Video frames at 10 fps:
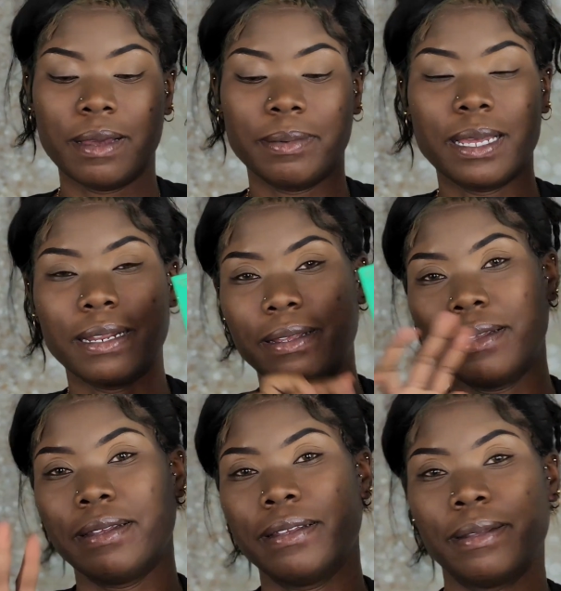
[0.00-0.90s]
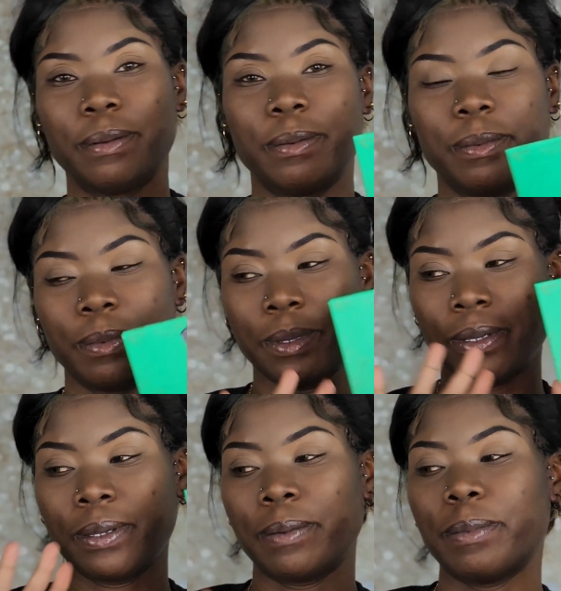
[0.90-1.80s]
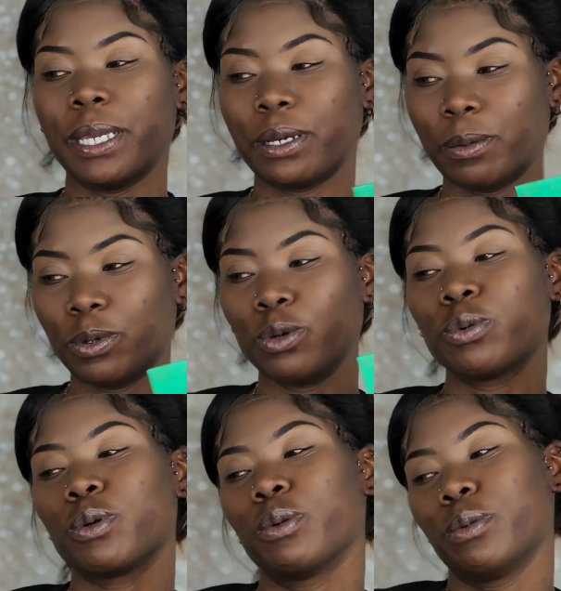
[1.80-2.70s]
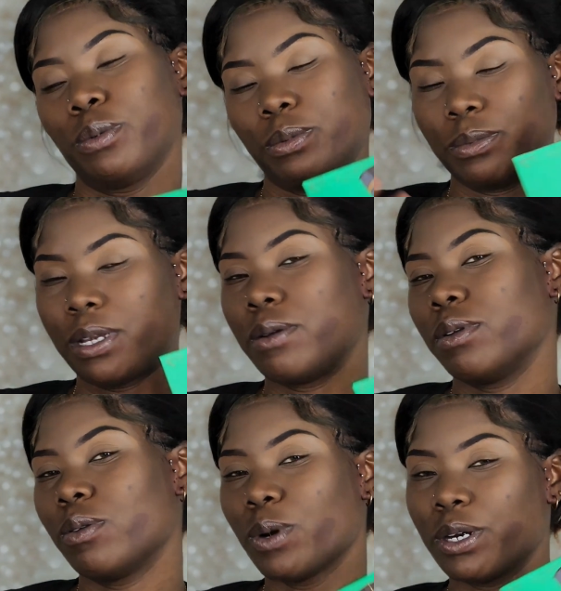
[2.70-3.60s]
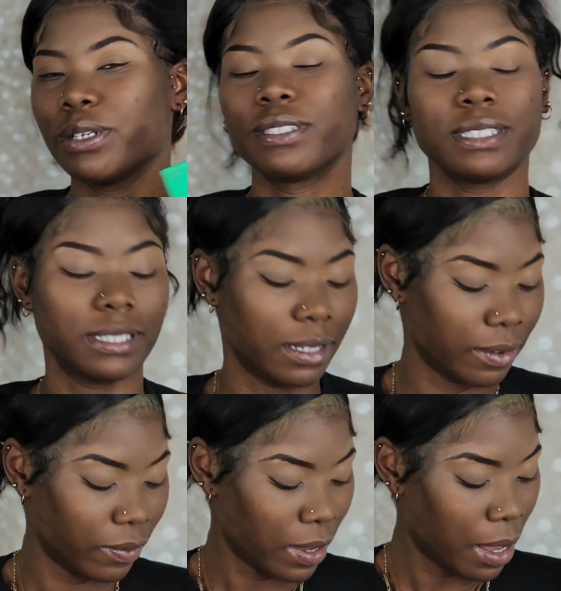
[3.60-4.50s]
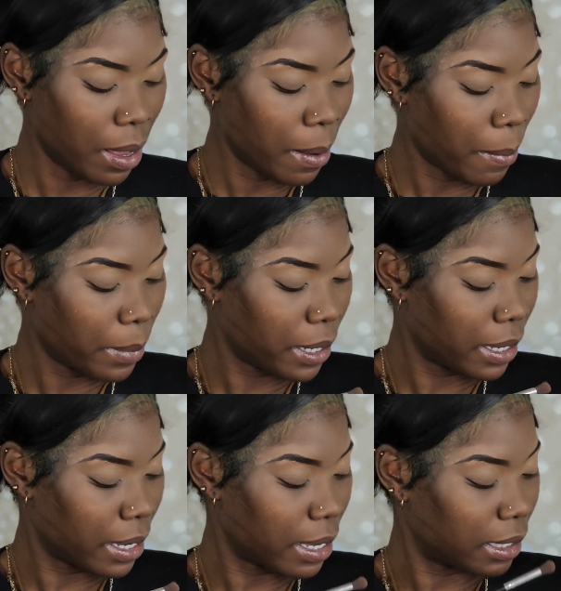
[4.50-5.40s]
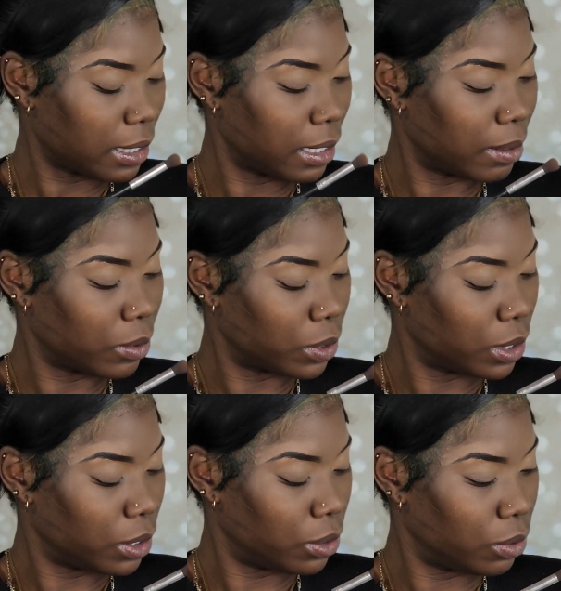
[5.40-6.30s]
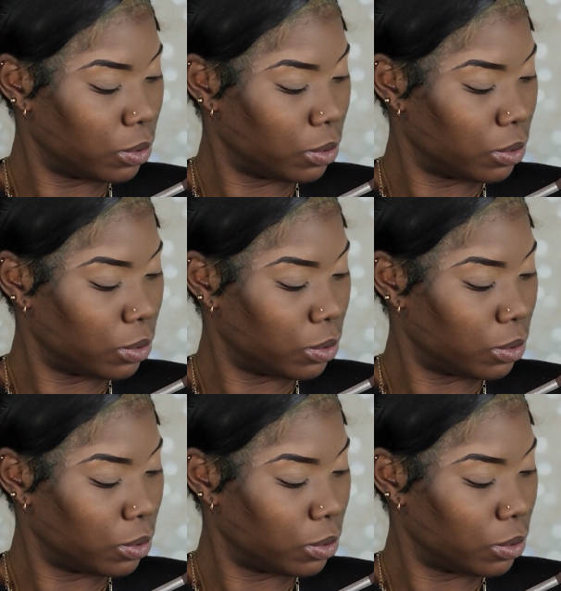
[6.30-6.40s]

a makeup guru. I don't know the words and stuff. But I think I'm going to use